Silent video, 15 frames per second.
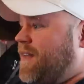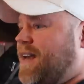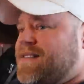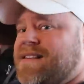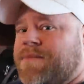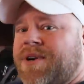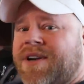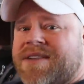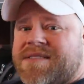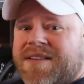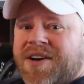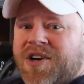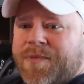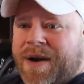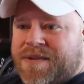as someone who
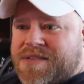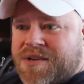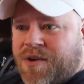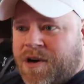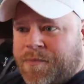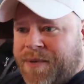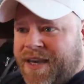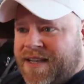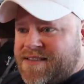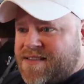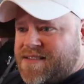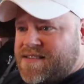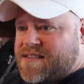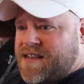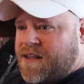doesn't know about scorpions
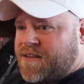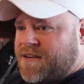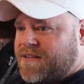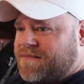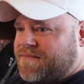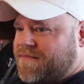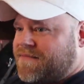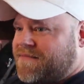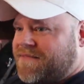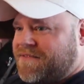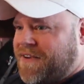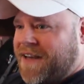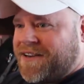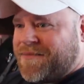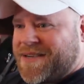and southern
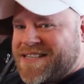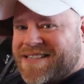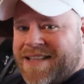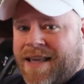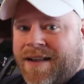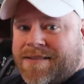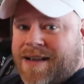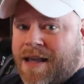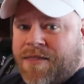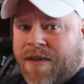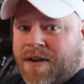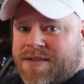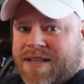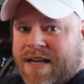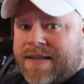venomous things, I
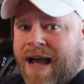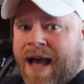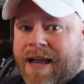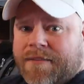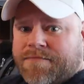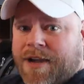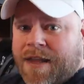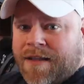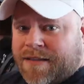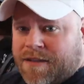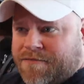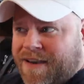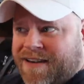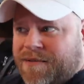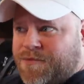thought I to die. I thought
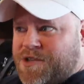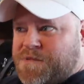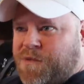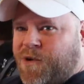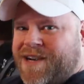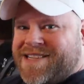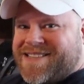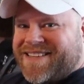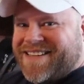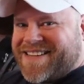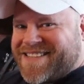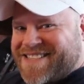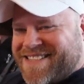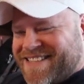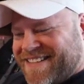the venom was
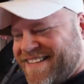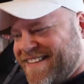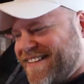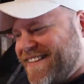poisonous.